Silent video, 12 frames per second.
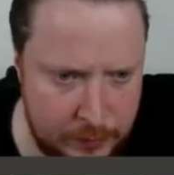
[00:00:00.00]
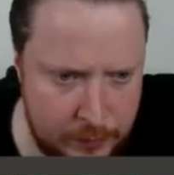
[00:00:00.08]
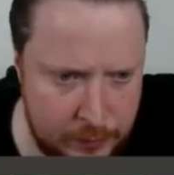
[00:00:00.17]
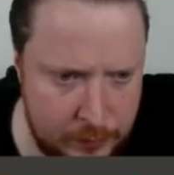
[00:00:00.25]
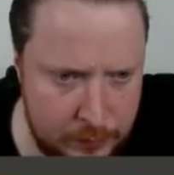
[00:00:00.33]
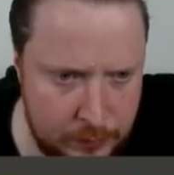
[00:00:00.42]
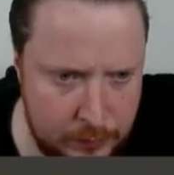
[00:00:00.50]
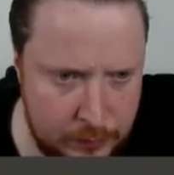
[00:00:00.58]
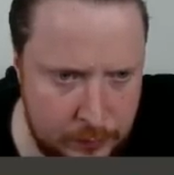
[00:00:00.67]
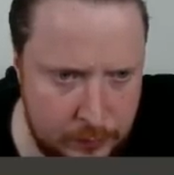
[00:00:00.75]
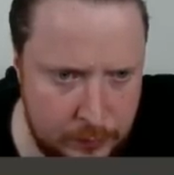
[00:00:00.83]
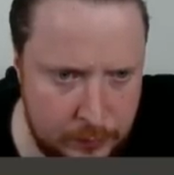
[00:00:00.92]

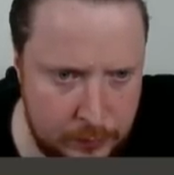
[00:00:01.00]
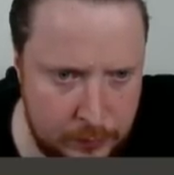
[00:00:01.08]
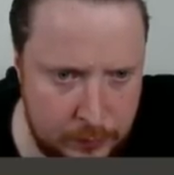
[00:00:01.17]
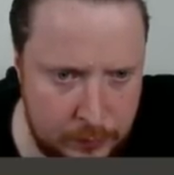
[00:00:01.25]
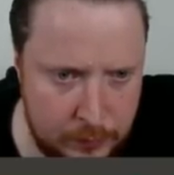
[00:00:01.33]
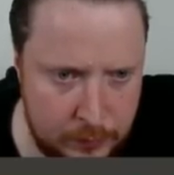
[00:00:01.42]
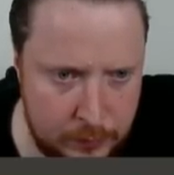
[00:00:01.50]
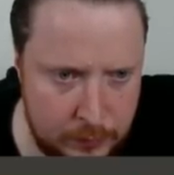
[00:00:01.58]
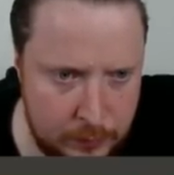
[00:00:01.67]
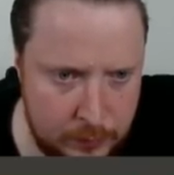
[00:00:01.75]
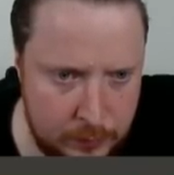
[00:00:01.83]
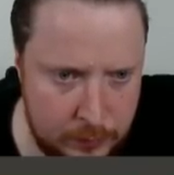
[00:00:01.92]

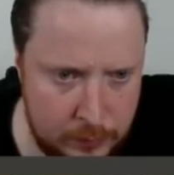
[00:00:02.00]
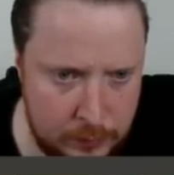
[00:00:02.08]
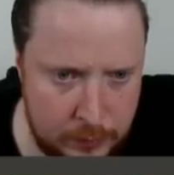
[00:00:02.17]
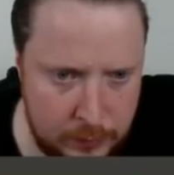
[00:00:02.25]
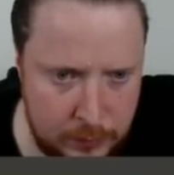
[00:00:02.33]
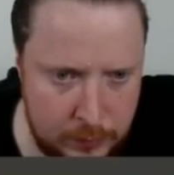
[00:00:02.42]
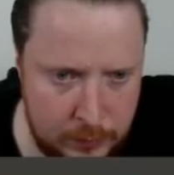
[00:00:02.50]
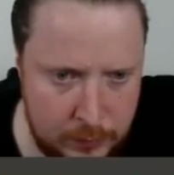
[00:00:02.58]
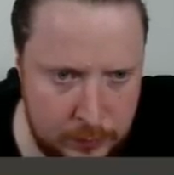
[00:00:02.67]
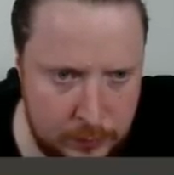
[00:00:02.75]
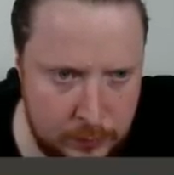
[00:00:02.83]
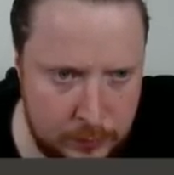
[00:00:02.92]

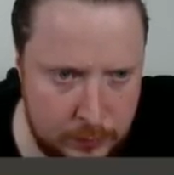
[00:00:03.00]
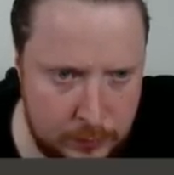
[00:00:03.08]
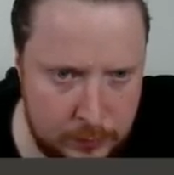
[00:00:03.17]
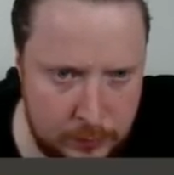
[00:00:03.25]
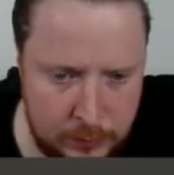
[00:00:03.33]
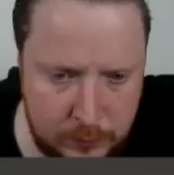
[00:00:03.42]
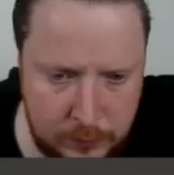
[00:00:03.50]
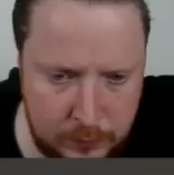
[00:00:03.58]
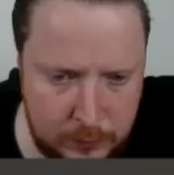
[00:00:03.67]
No one is speaking in this clip.